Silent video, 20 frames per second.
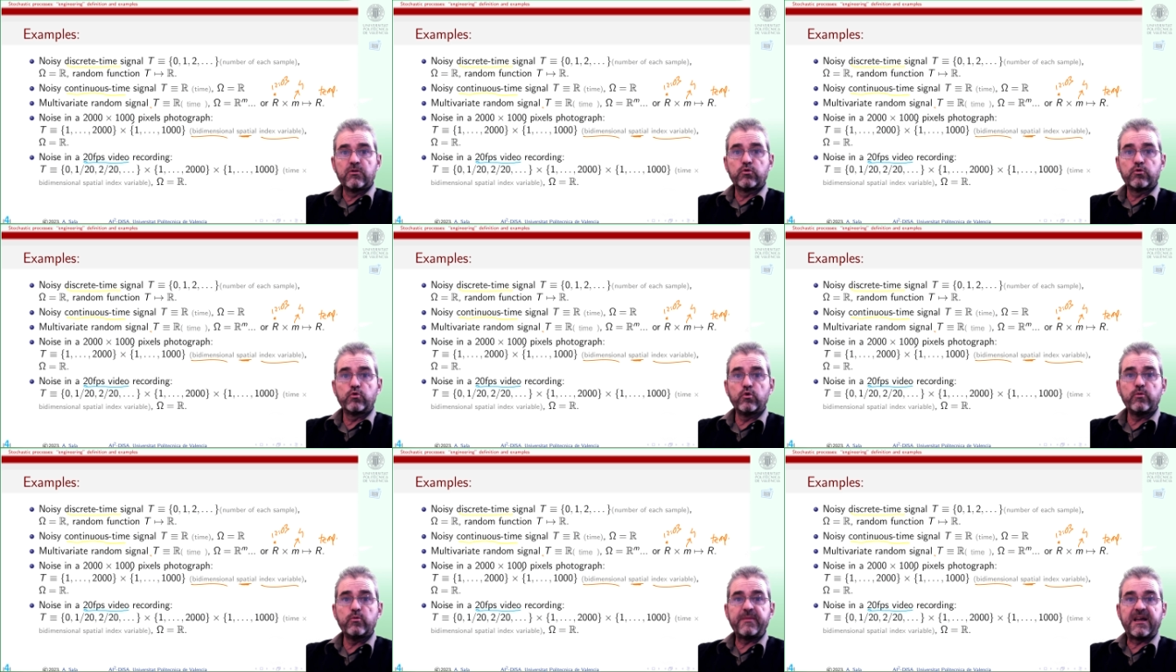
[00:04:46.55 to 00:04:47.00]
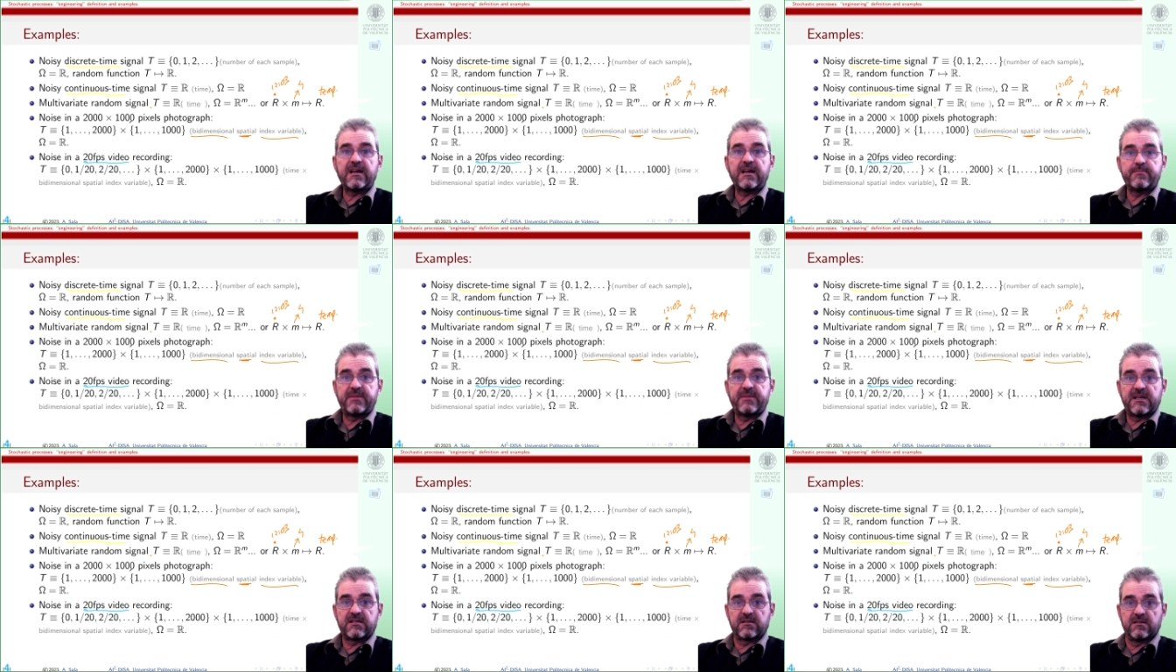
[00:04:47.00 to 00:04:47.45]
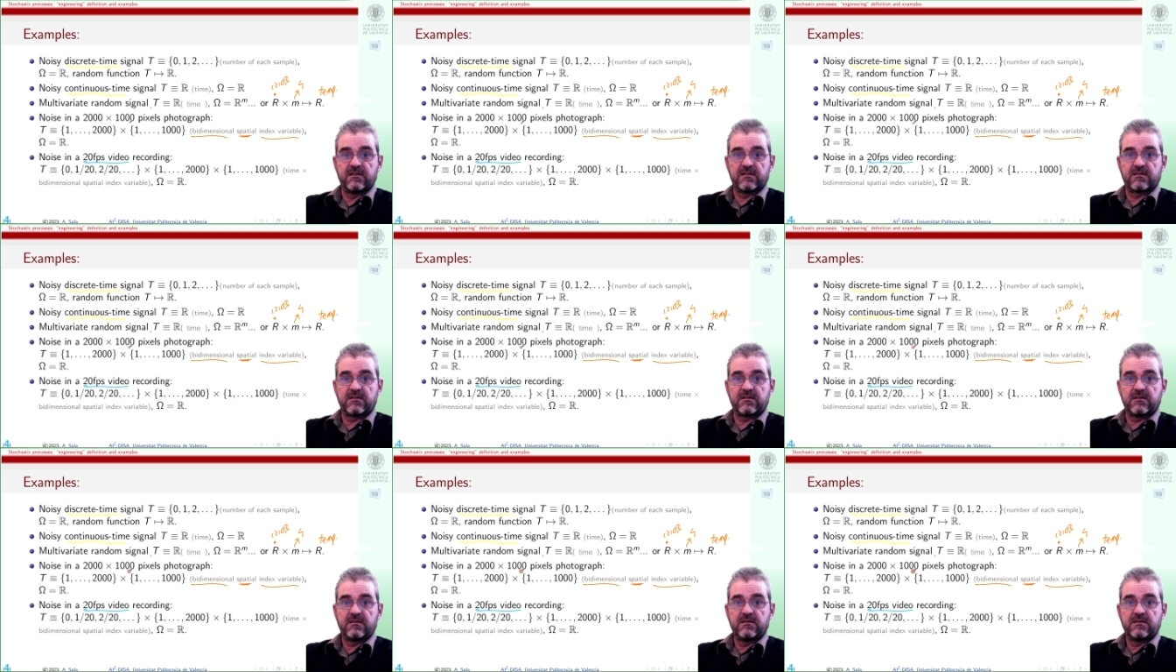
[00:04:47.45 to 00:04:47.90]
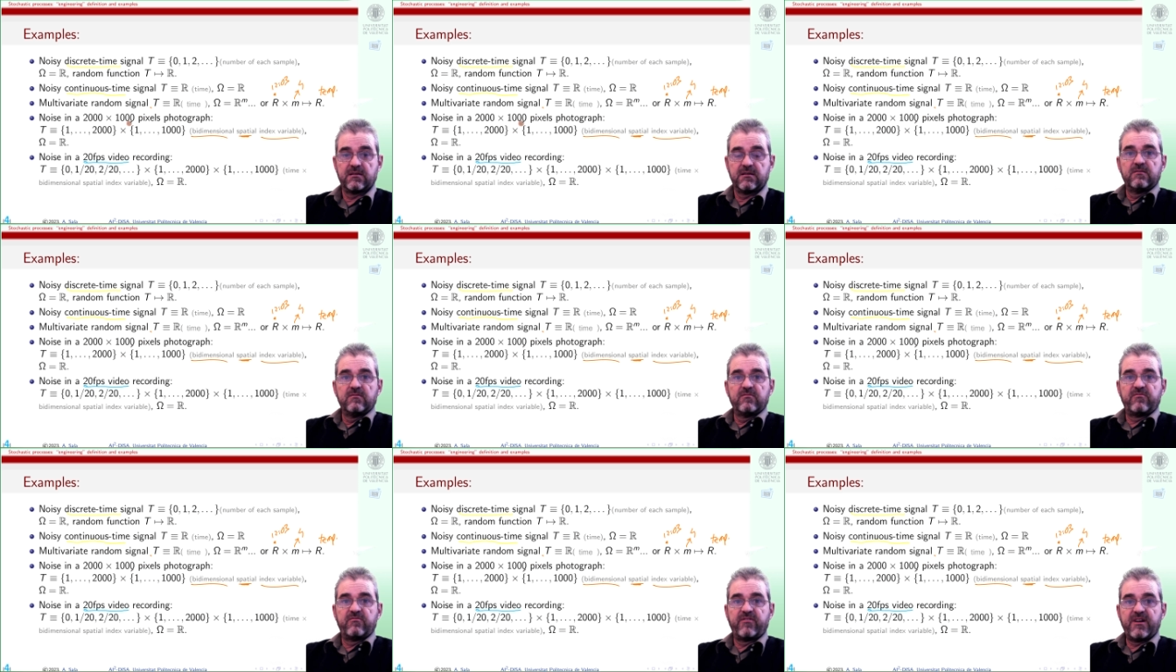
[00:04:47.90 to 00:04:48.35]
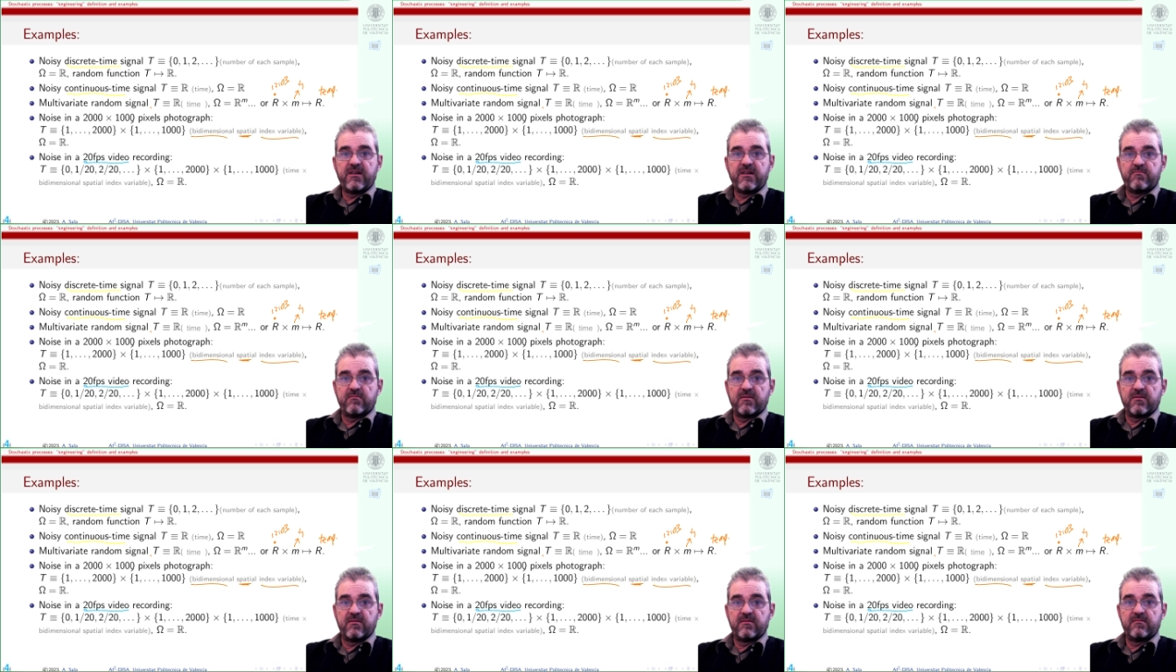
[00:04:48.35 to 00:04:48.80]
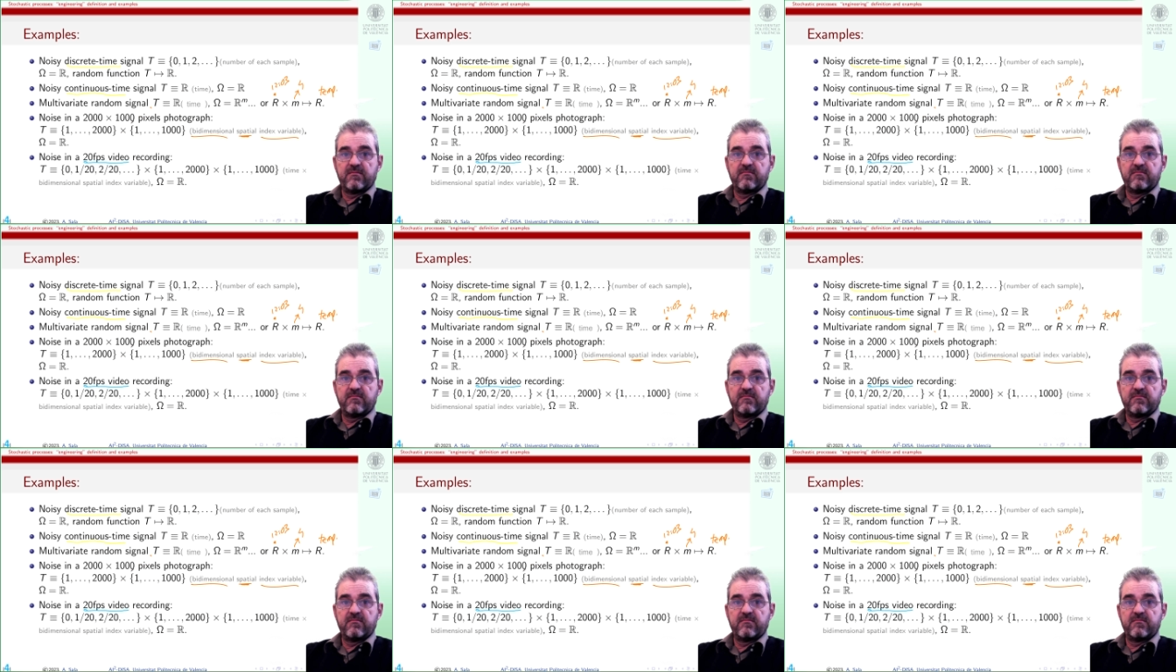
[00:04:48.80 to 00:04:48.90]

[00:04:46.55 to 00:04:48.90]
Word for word: 2 megapixels frame